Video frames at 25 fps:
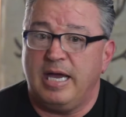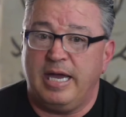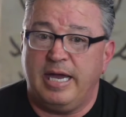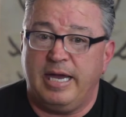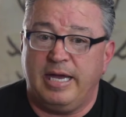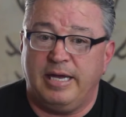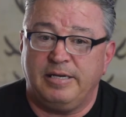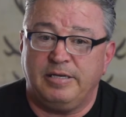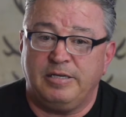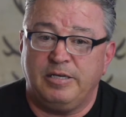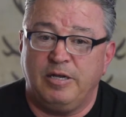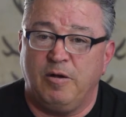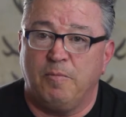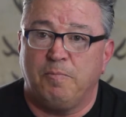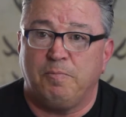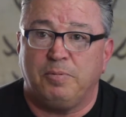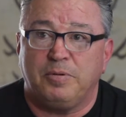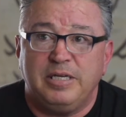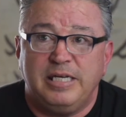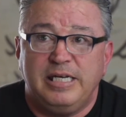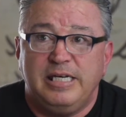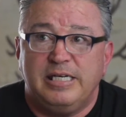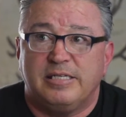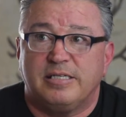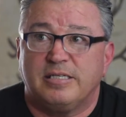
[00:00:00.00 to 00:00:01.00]
And
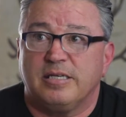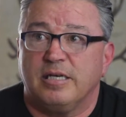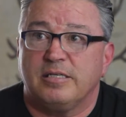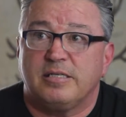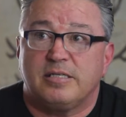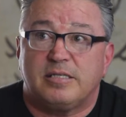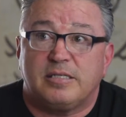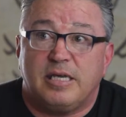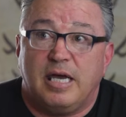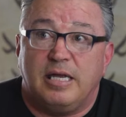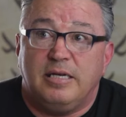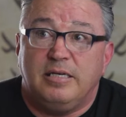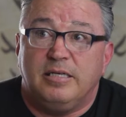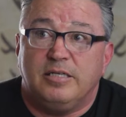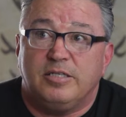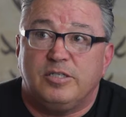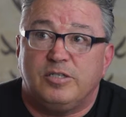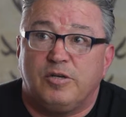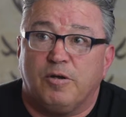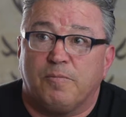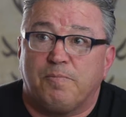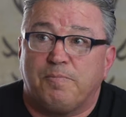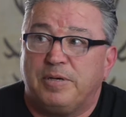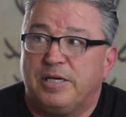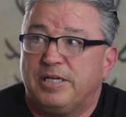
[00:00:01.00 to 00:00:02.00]
please send
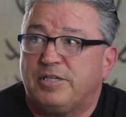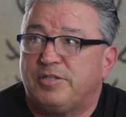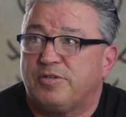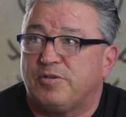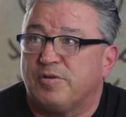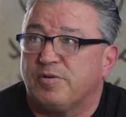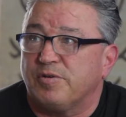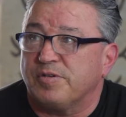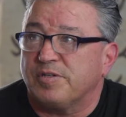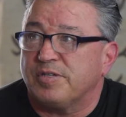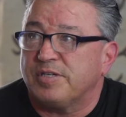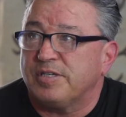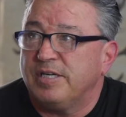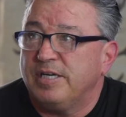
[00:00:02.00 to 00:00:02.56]
us your pictures